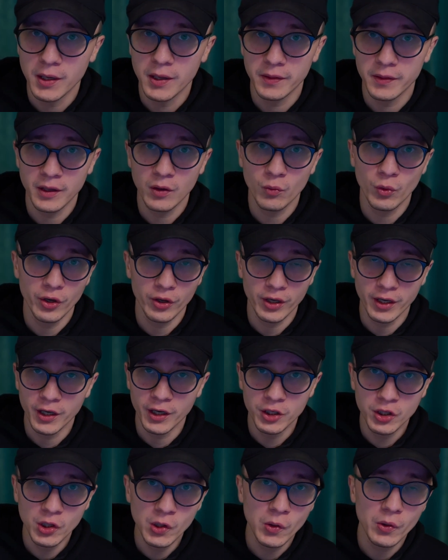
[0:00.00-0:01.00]
Then what you're gonna
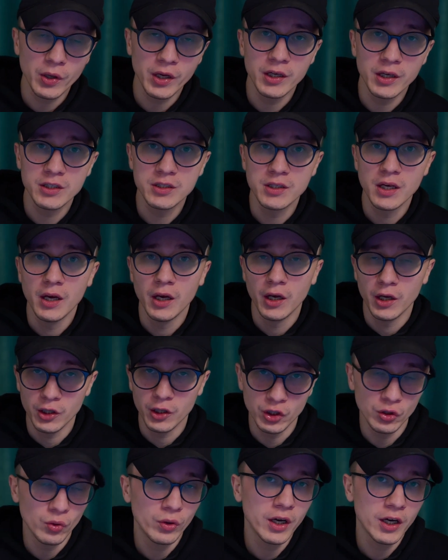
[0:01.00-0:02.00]
do is
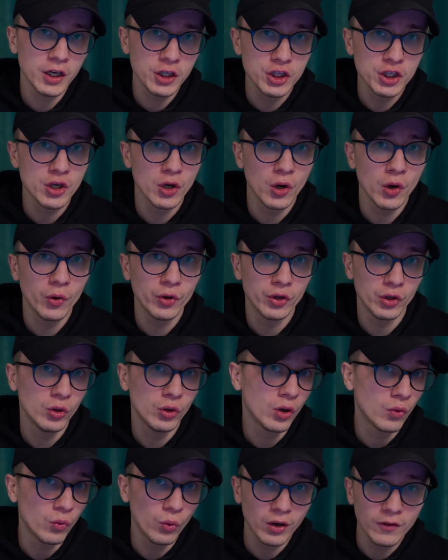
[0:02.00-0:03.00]
you're gonna show
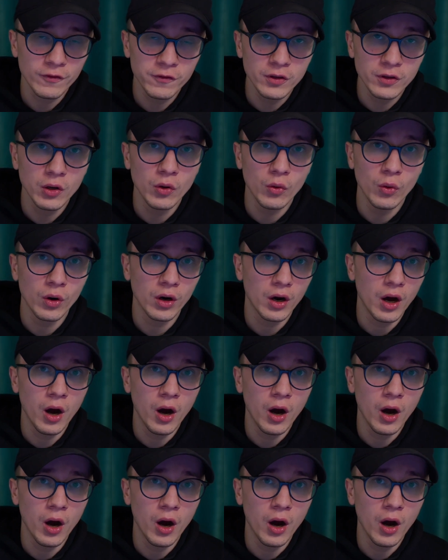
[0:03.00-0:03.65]
your workflow or